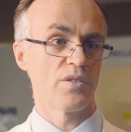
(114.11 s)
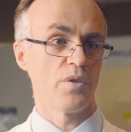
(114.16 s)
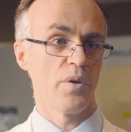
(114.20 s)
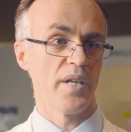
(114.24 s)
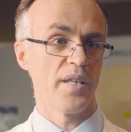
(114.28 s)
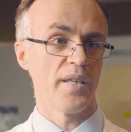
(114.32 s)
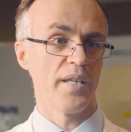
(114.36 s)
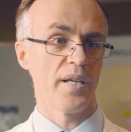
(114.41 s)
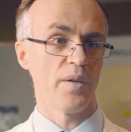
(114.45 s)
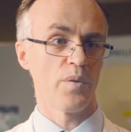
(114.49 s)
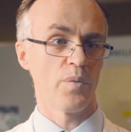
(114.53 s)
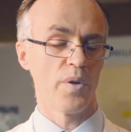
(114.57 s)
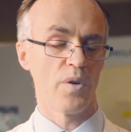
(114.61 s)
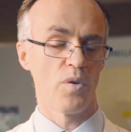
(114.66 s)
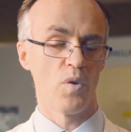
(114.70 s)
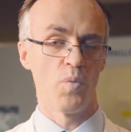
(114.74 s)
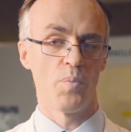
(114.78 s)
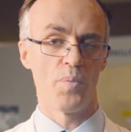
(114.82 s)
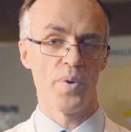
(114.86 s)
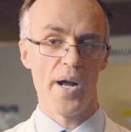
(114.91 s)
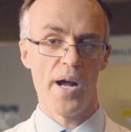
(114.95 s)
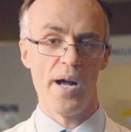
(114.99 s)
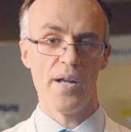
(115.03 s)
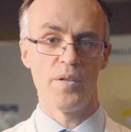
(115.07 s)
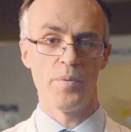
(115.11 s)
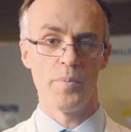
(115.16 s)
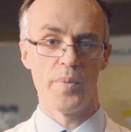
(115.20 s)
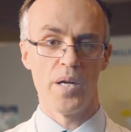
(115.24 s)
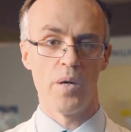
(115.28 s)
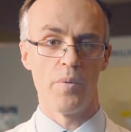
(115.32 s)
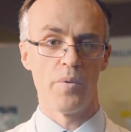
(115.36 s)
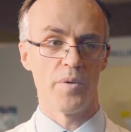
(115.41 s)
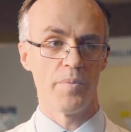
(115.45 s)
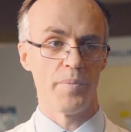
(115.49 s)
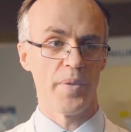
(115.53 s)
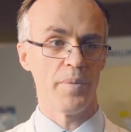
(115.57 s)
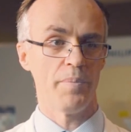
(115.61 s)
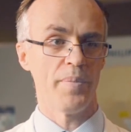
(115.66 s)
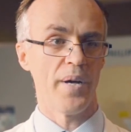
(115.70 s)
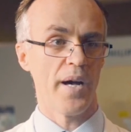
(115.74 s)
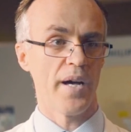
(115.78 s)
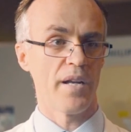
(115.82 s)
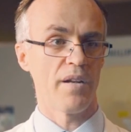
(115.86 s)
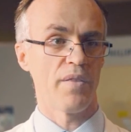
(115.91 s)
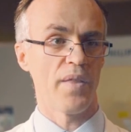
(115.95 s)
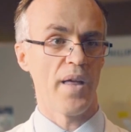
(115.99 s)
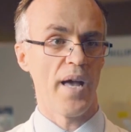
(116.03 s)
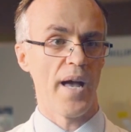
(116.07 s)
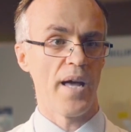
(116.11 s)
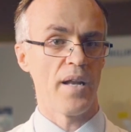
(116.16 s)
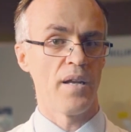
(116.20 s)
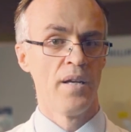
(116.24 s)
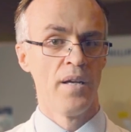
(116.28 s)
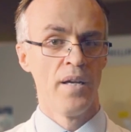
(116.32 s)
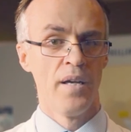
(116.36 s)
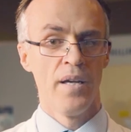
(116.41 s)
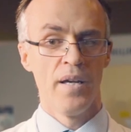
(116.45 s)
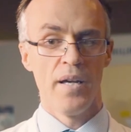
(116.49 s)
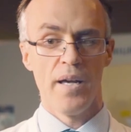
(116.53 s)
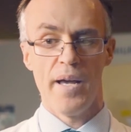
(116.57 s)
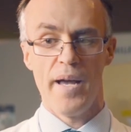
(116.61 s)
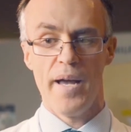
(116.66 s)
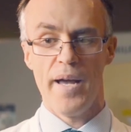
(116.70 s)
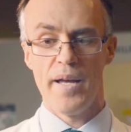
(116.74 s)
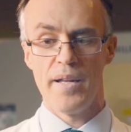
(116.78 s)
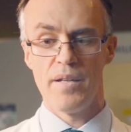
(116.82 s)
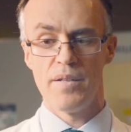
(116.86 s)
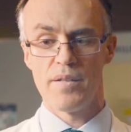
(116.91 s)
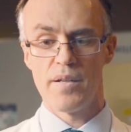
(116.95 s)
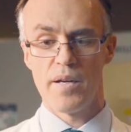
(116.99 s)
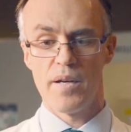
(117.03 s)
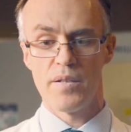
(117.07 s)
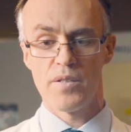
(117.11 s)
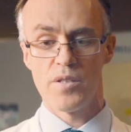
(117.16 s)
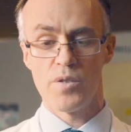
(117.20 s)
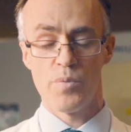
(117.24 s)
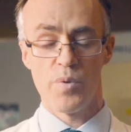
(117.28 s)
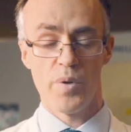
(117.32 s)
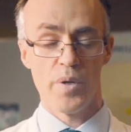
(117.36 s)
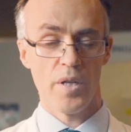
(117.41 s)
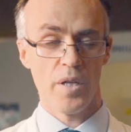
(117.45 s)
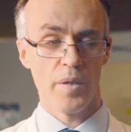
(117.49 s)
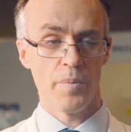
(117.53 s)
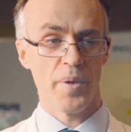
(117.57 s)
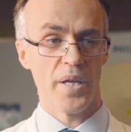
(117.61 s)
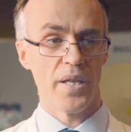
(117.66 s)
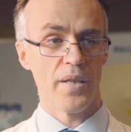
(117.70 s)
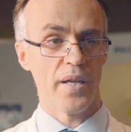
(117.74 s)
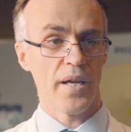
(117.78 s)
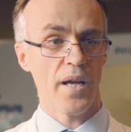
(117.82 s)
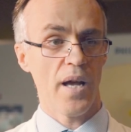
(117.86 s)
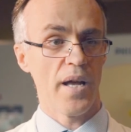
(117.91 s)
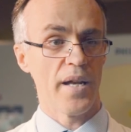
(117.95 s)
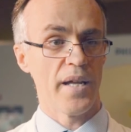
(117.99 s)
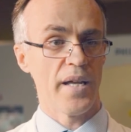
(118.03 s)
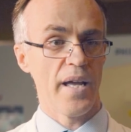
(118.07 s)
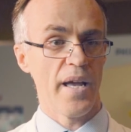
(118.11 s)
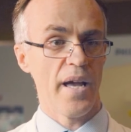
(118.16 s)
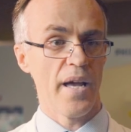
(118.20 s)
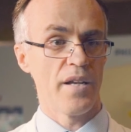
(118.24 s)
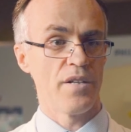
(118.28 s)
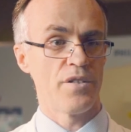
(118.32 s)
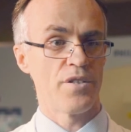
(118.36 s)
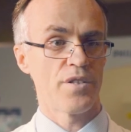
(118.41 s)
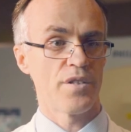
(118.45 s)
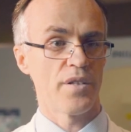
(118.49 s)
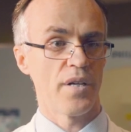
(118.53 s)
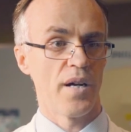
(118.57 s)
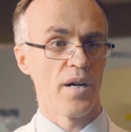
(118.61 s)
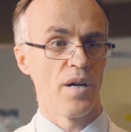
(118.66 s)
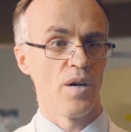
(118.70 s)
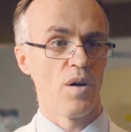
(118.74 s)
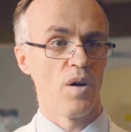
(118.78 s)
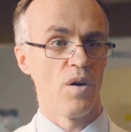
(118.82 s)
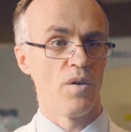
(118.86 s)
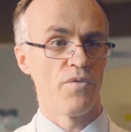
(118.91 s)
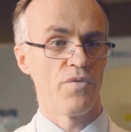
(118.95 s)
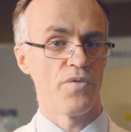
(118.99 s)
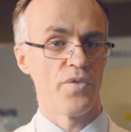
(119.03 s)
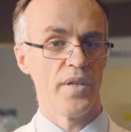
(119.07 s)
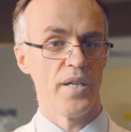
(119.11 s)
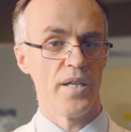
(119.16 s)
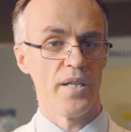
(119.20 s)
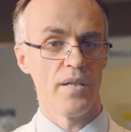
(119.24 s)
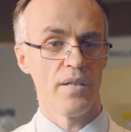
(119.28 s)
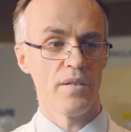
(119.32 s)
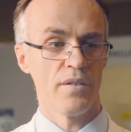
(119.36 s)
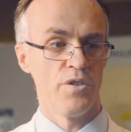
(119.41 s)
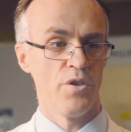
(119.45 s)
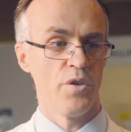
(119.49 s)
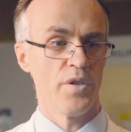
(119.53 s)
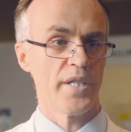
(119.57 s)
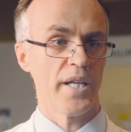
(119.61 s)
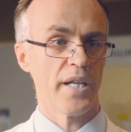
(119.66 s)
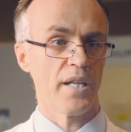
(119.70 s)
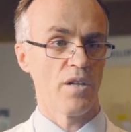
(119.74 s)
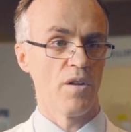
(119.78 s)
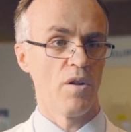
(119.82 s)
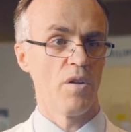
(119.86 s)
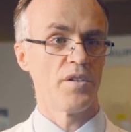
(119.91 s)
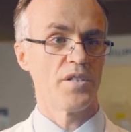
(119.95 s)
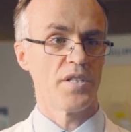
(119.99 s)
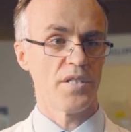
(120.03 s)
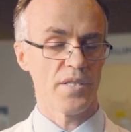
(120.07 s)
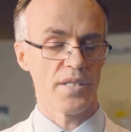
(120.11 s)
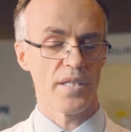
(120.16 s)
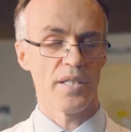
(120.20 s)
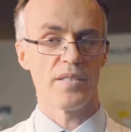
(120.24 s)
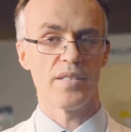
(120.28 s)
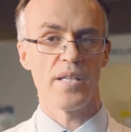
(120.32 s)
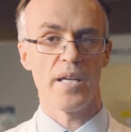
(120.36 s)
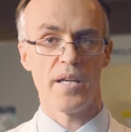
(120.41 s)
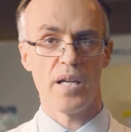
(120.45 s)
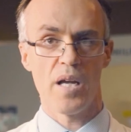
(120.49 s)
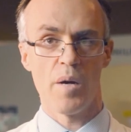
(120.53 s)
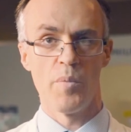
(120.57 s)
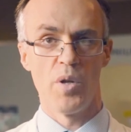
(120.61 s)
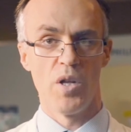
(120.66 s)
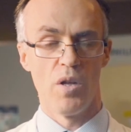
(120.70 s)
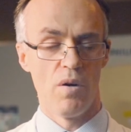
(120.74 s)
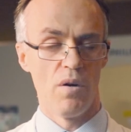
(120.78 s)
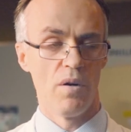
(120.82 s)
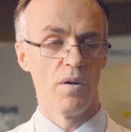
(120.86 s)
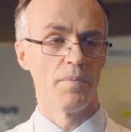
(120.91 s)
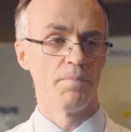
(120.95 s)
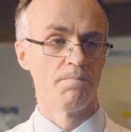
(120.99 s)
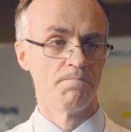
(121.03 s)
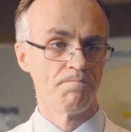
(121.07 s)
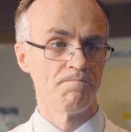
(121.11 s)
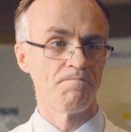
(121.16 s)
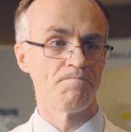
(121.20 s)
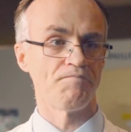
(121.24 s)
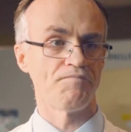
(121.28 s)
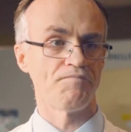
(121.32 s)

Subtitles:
So I think we're all proud to be able to be part of that and to really be at the cutting edge of the new technologies as they come along.